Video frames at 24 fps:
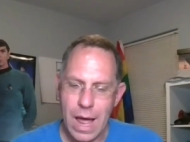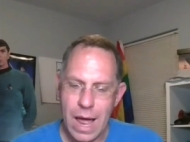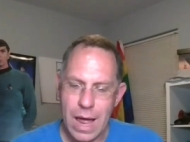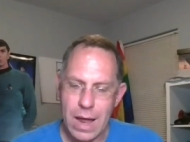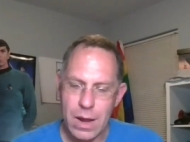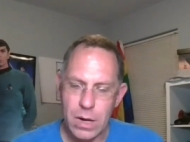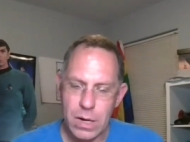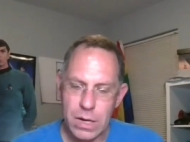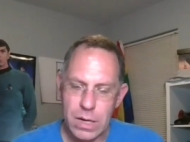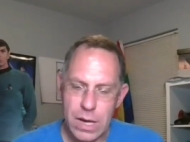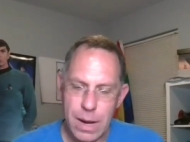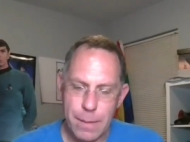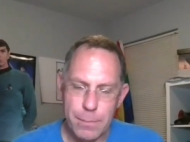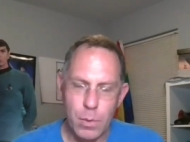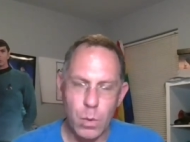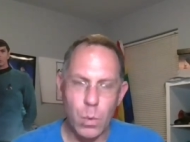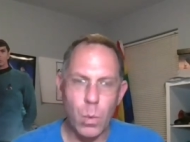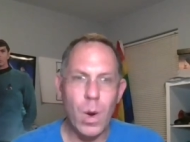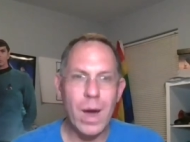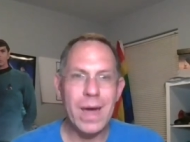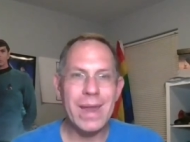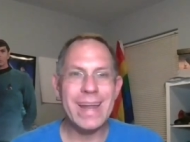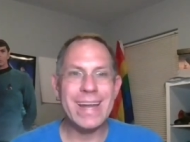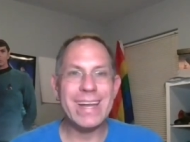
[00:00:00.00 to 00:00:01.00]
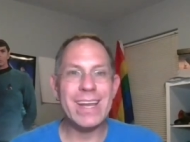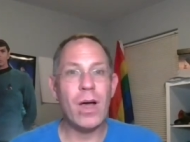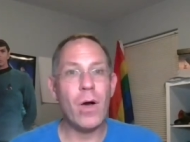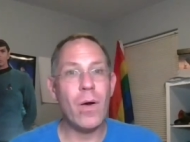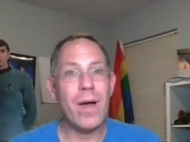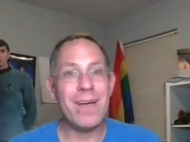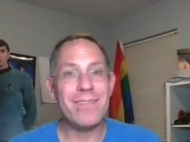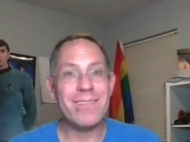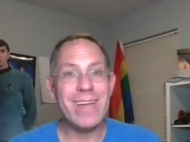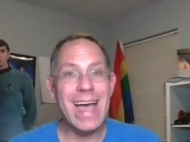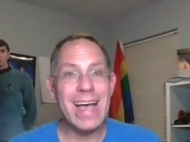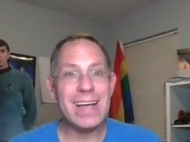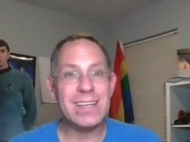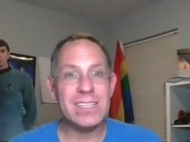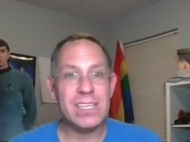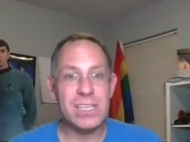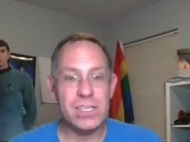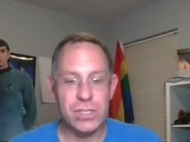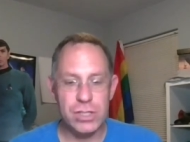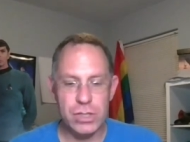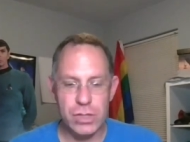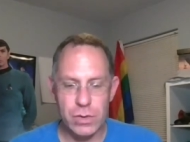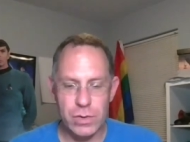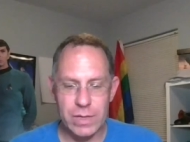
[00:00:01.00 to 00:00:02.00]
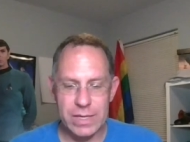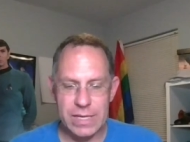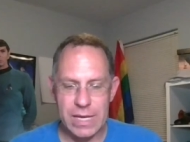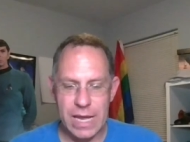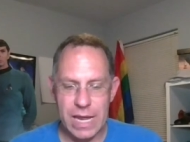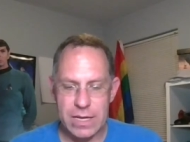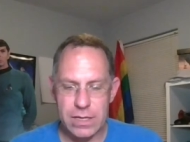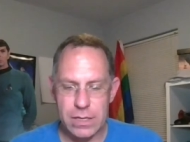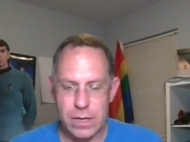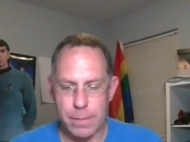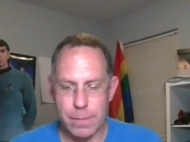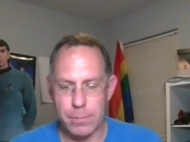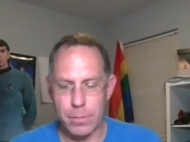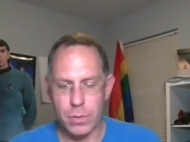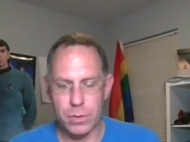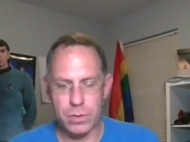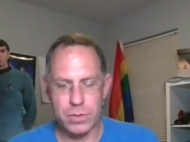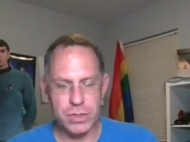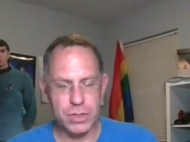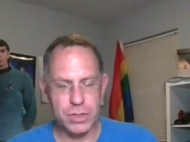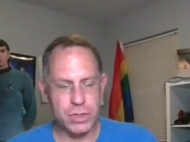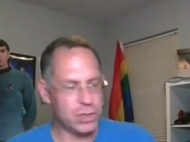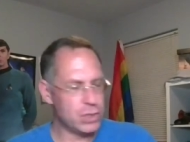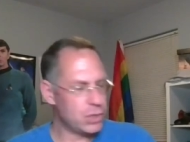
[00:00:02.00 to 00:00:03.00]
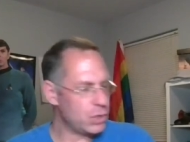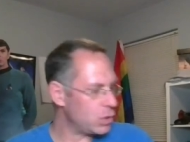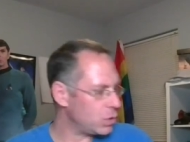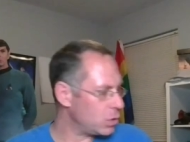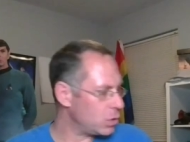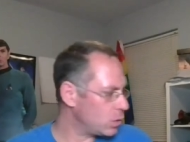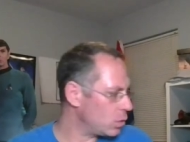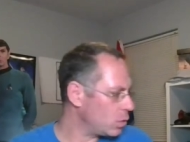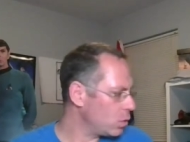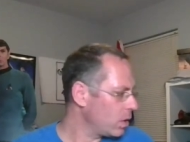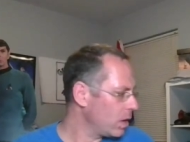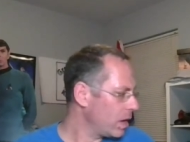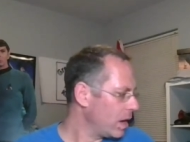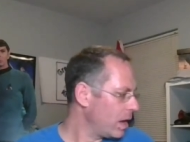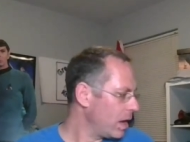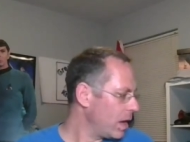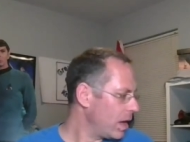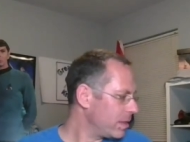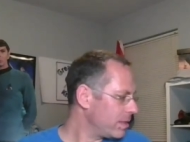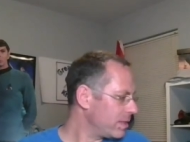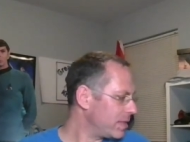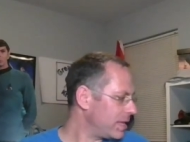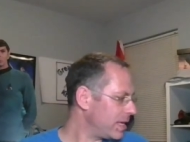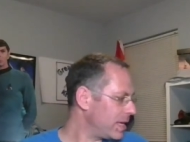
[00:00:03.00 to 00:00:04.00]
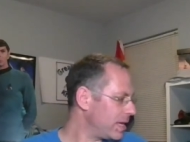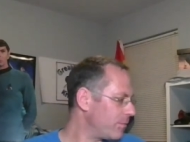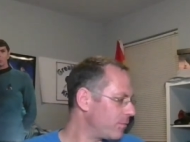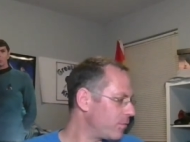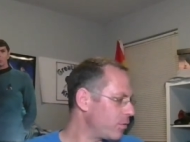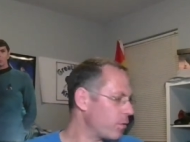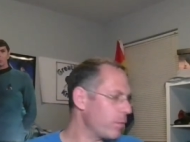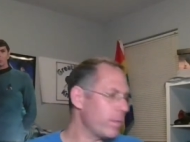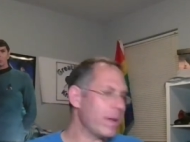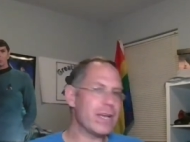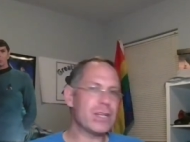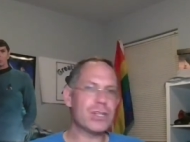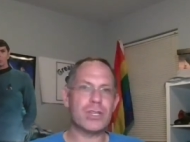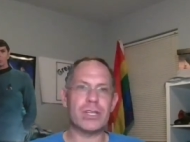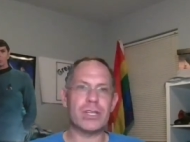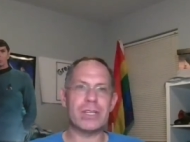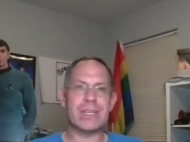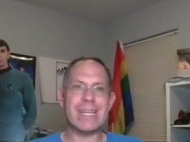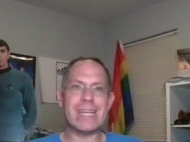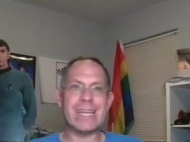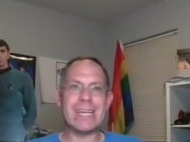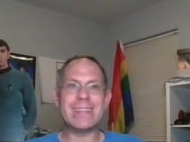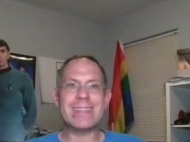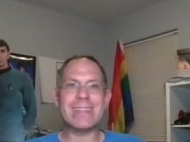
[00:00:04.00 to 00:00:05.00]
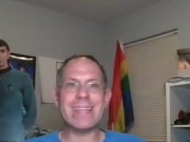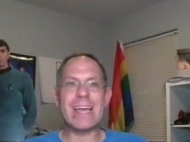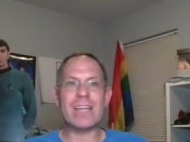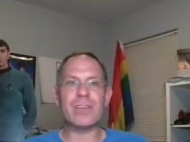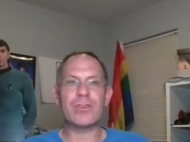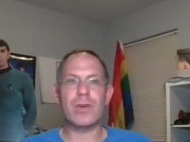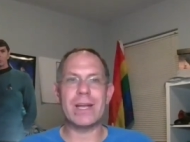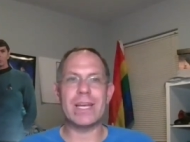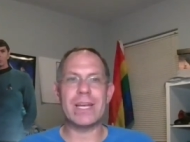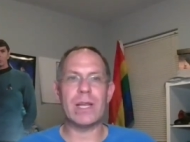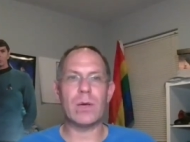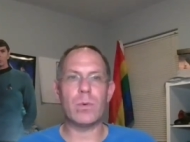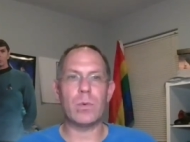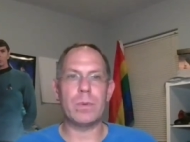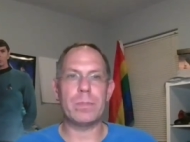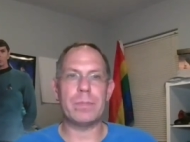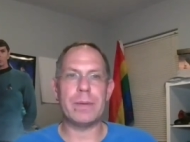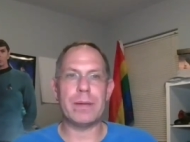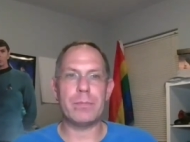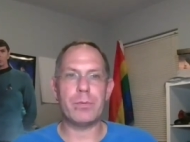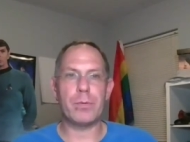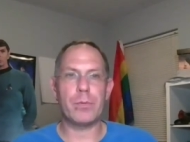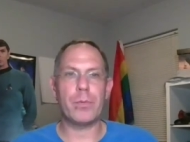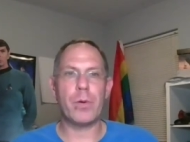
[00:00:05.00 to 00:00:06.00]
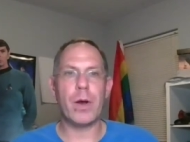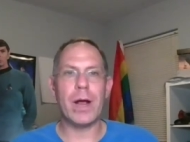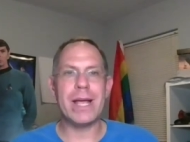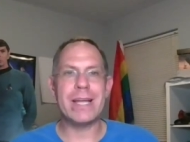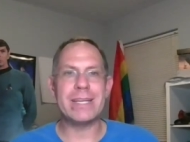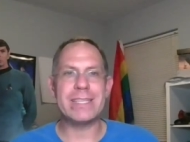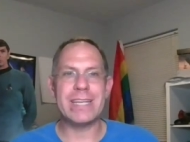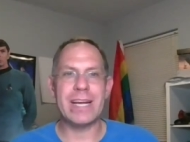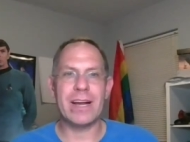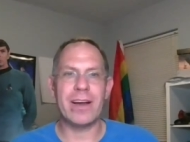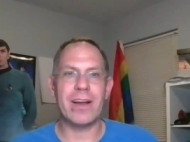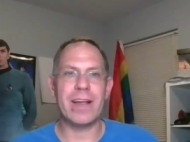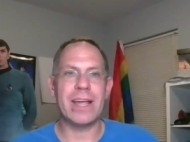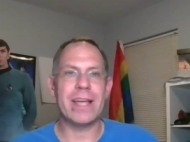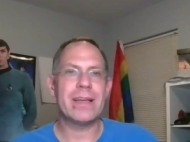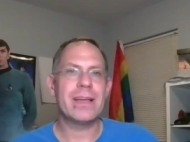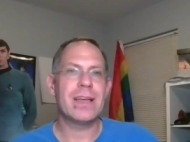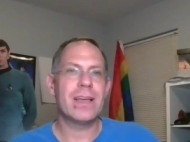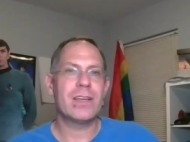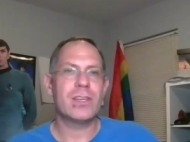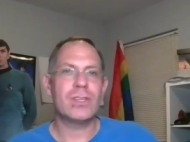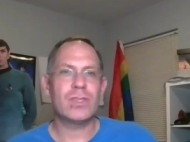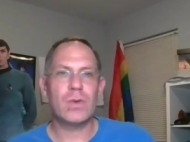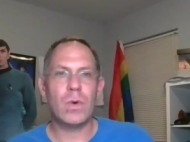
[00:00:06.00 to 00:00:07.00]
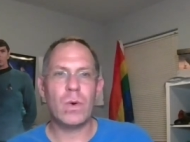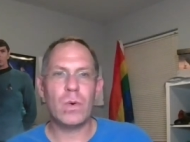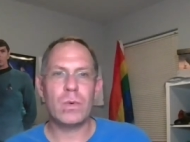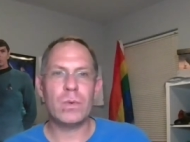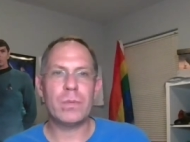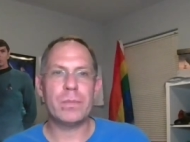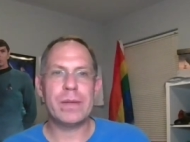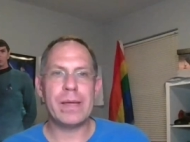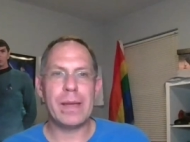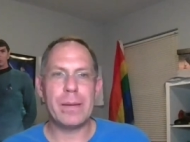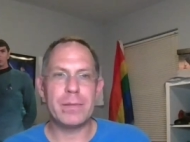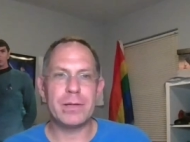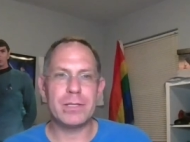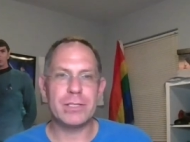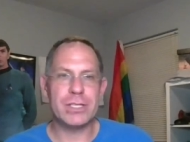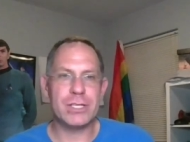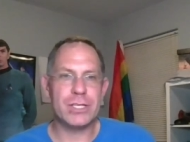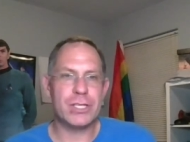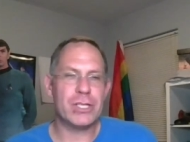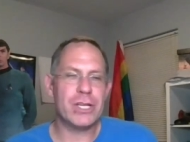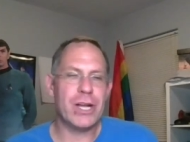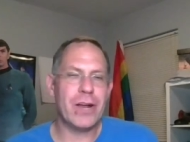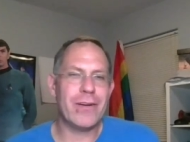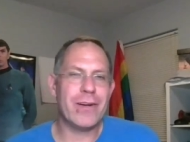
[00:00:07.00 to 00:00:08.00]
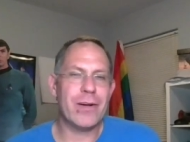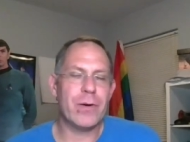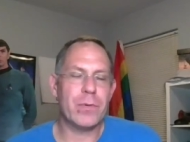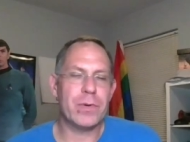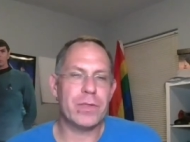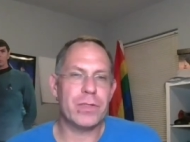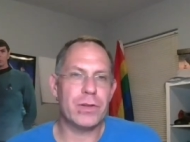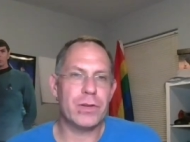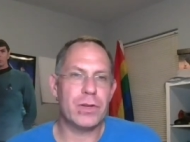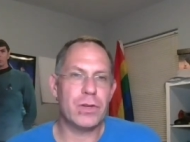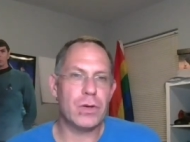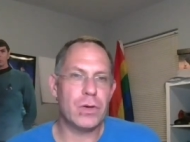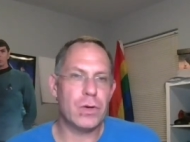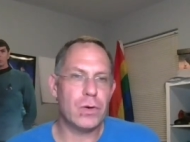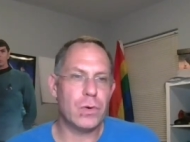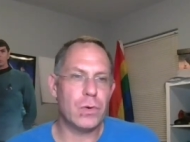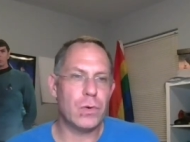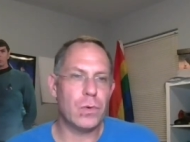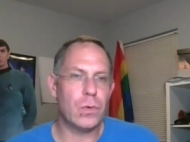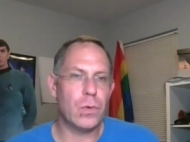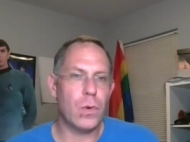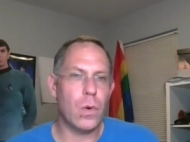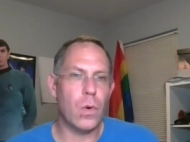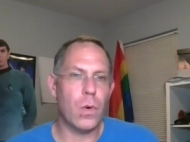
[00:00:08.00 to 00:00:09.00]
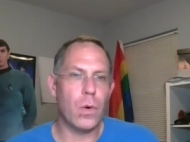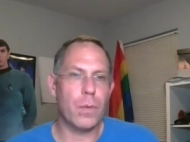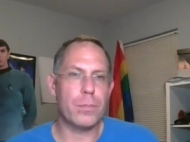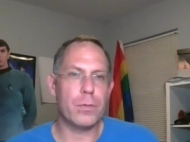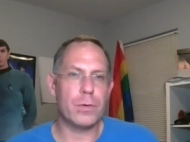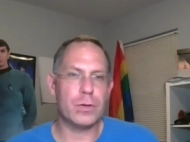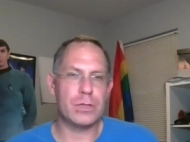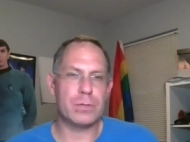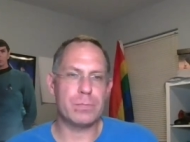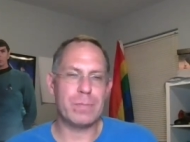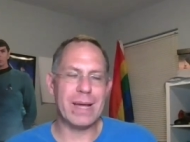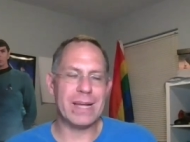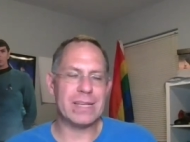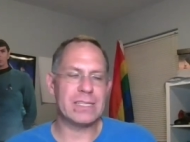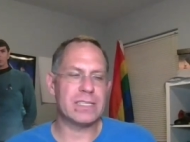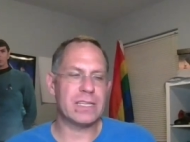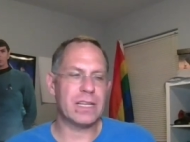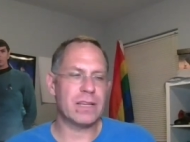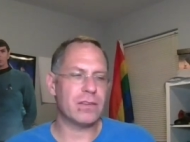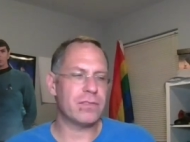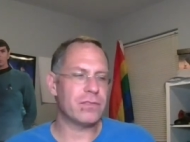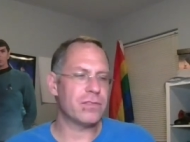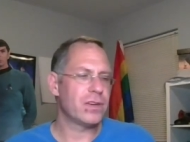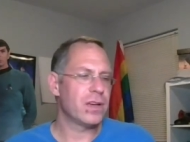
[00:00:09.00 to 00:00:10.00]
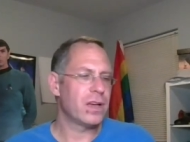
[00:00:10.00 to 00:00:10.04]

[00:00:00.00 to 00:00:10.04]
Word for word: number one, I don't have access to it. And number two, the information in that training would be proprietary. So I wouldn't be able to share it with a new or prospective